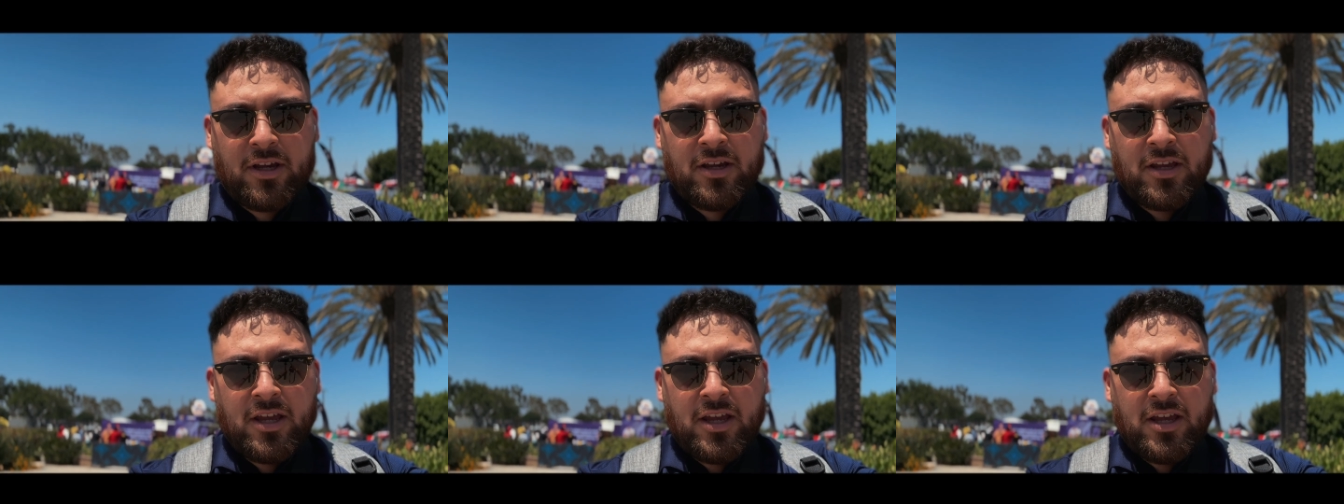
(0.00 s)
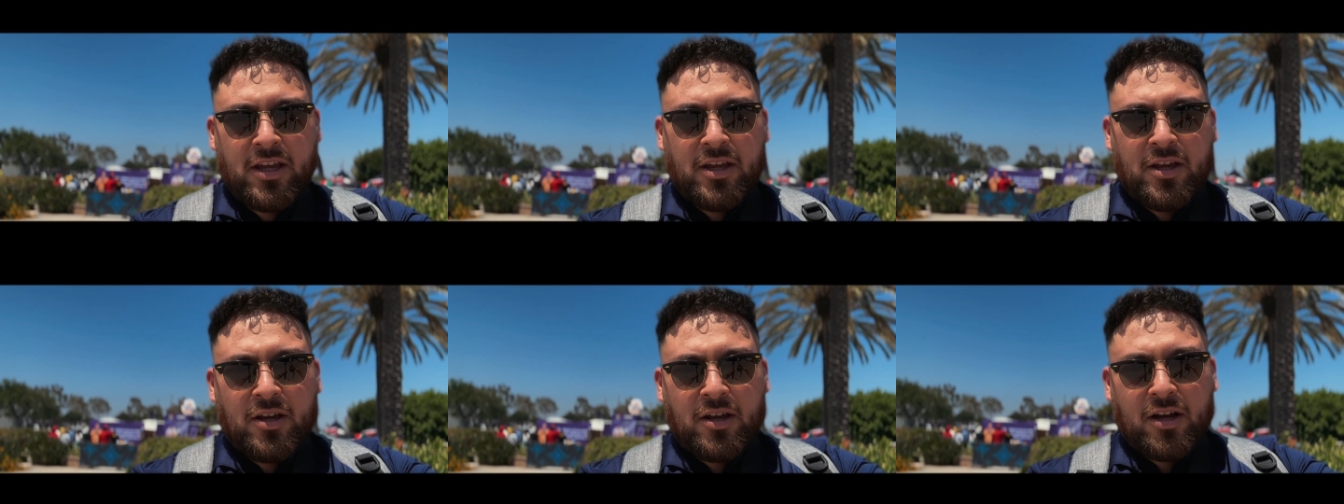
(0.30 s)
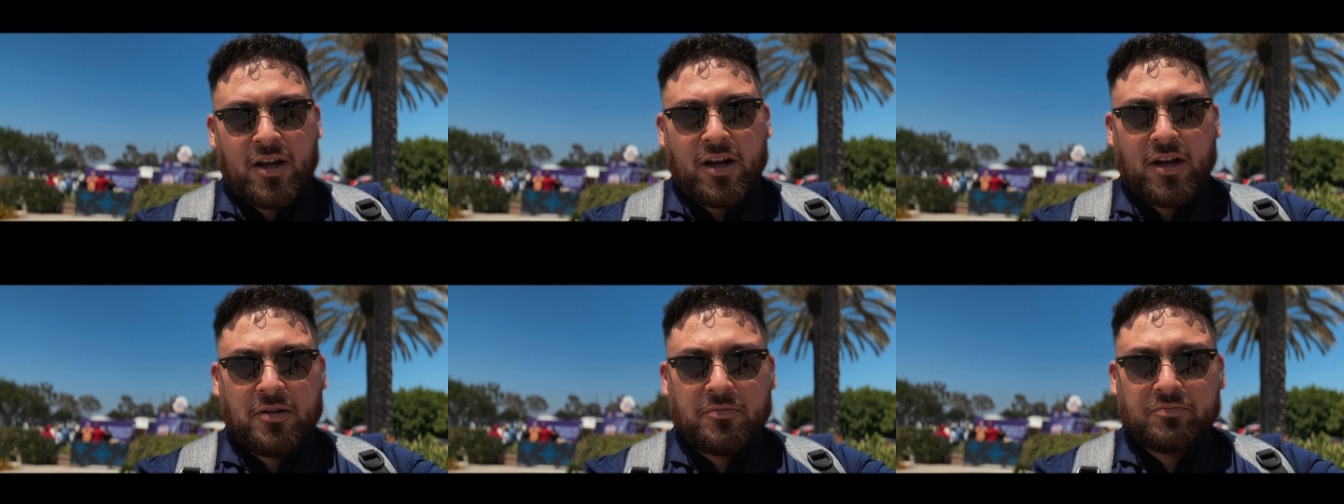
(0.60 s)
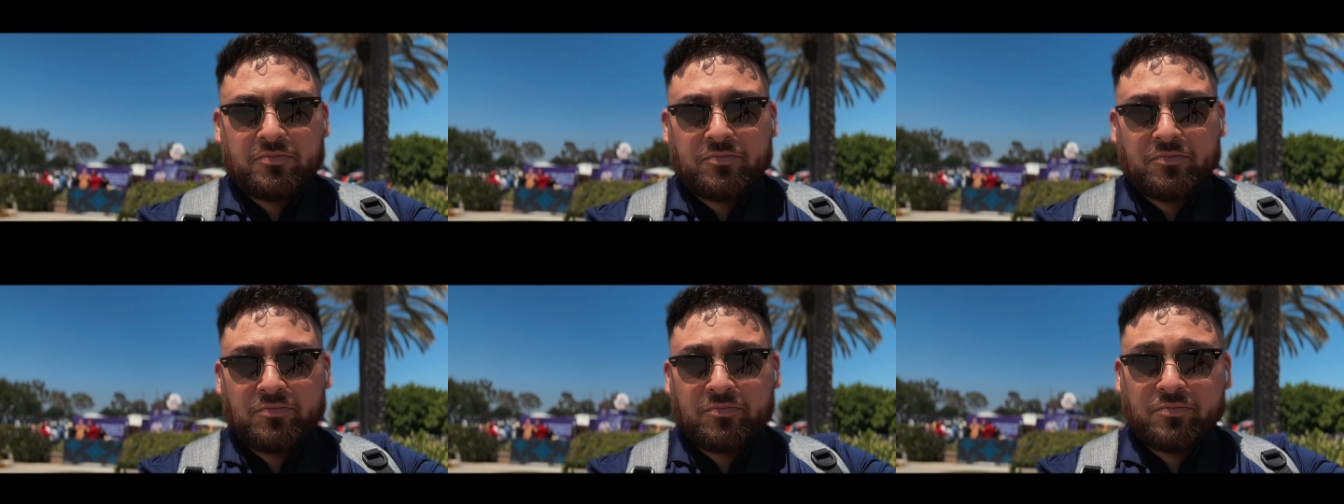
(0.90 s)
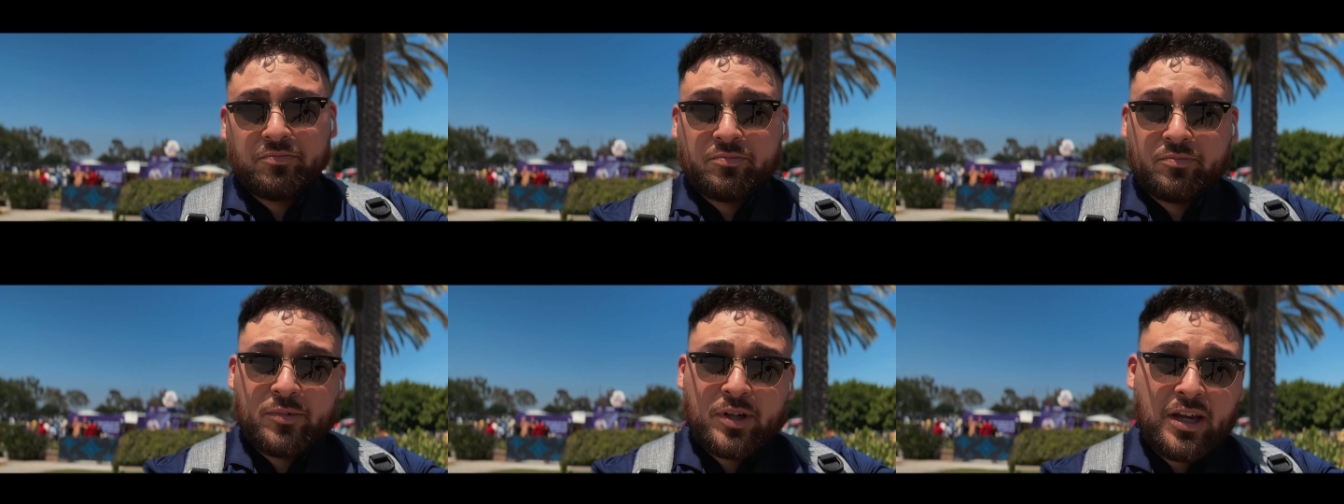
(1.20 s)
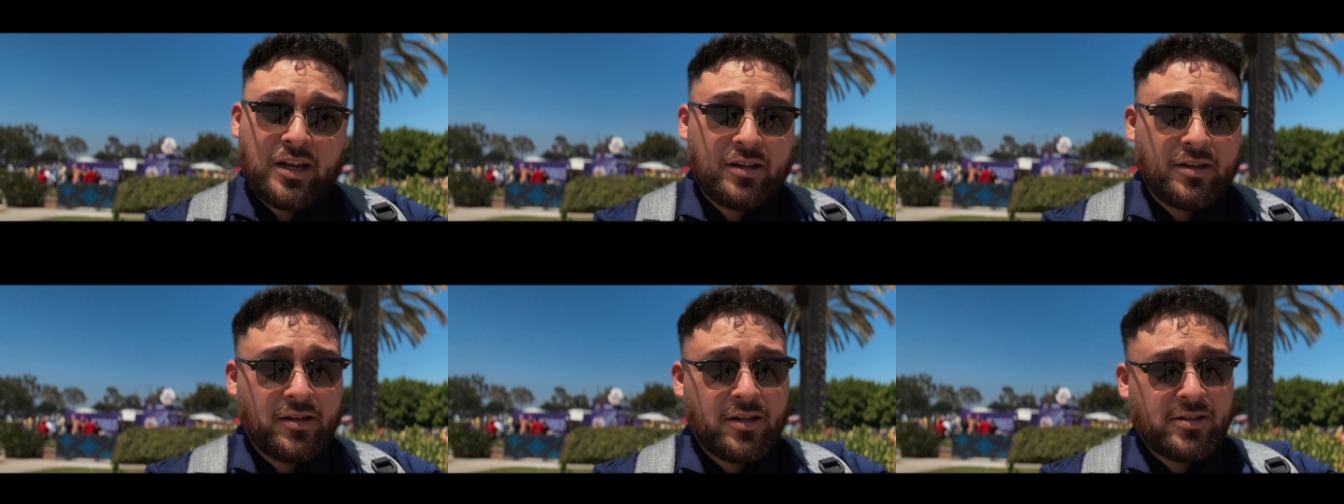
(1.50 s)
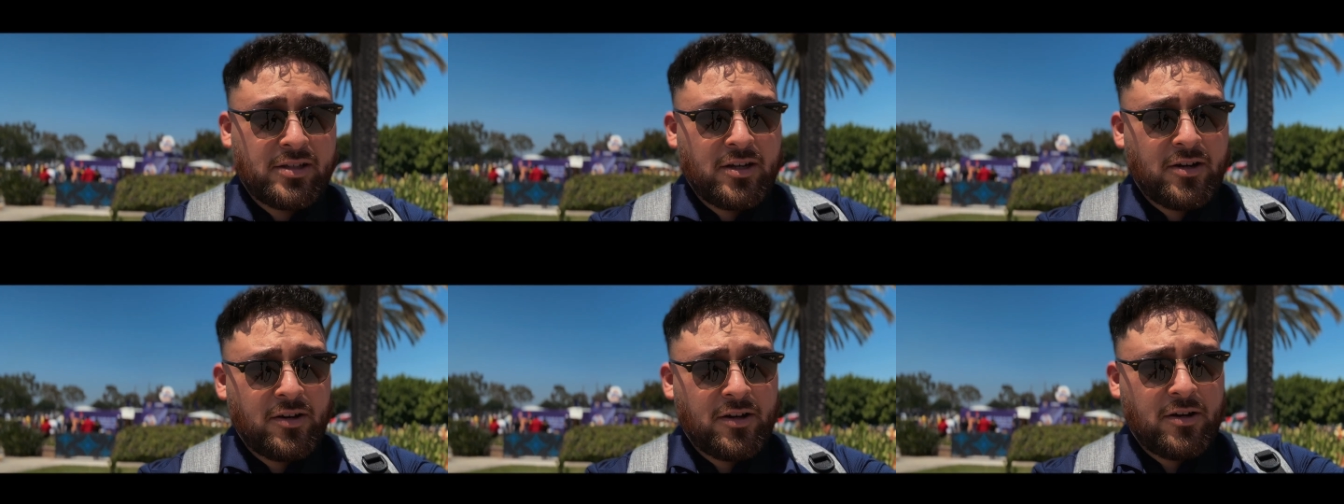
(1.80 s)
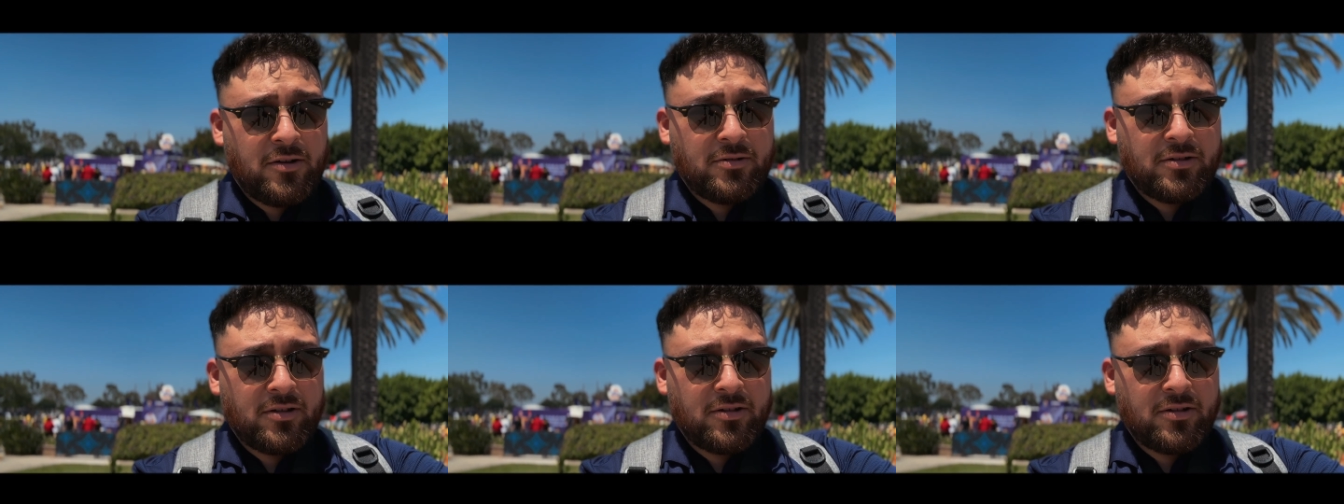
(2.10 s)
But yeah, let's see how it goes.